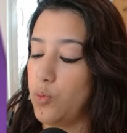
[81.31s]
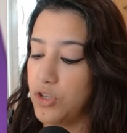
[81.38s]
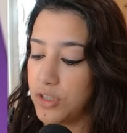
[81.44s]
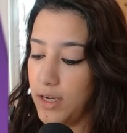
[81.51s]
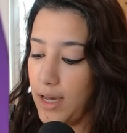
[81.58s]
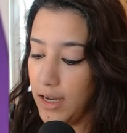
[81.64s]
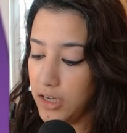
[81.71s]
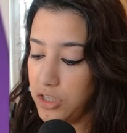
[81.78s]
which
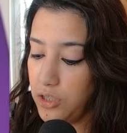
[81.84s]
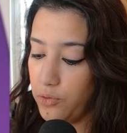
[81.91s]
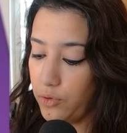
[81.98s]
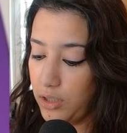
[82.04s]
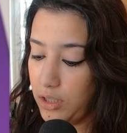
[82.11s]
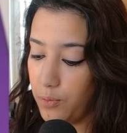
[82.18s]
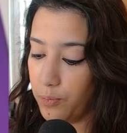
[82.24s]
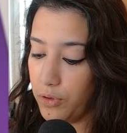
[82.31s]
I actually
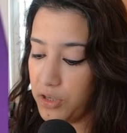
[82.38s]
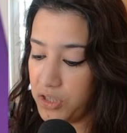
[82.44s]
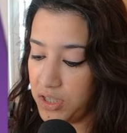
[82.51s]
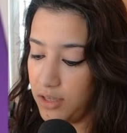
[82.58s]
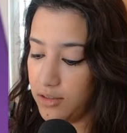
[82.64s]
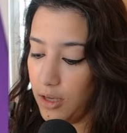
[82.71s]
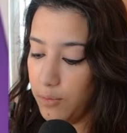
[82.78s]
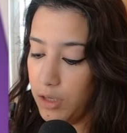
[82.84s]
really
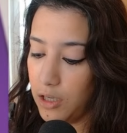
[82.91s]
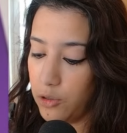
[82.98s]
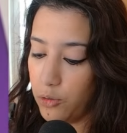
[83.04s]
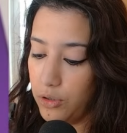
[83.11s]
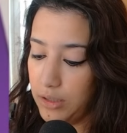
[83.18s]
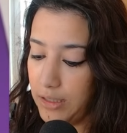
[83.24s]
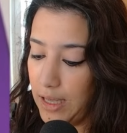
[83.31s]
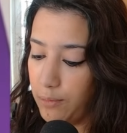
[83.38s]
appreciate them
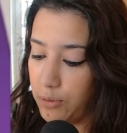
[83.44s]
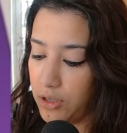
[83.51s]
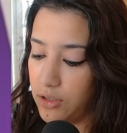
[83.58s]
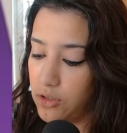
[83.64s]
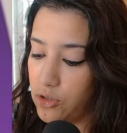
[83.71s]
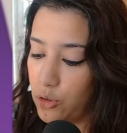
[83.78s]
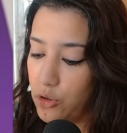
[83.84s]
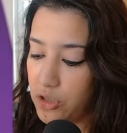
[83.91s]
including that
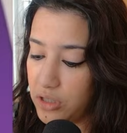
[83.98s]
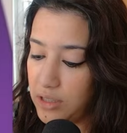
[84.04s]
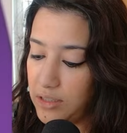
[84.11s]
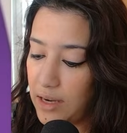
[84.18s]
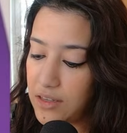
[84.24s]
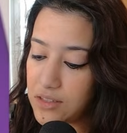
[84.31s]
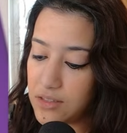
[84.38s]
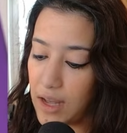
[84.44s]
because usually
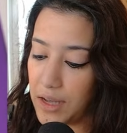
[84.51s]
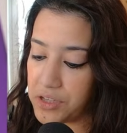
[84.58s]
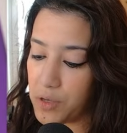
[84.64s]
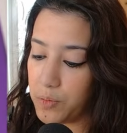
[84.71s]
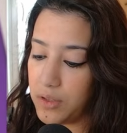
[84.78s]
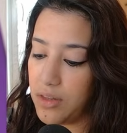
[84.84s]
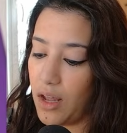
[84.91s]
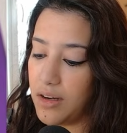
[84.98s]
that is not
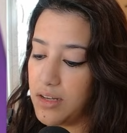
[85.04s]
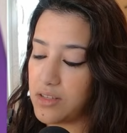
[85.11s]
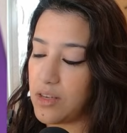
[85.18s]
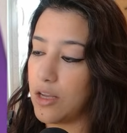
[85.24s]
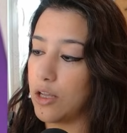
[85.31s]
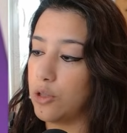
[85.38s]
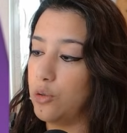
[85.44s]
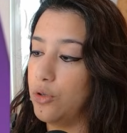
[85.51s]
something that is
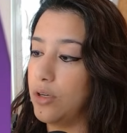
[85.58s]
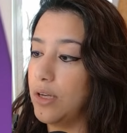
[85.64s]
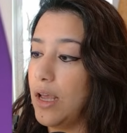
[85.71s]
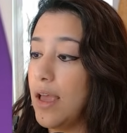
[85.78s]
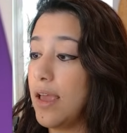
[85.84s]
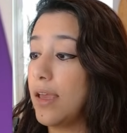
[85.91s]
included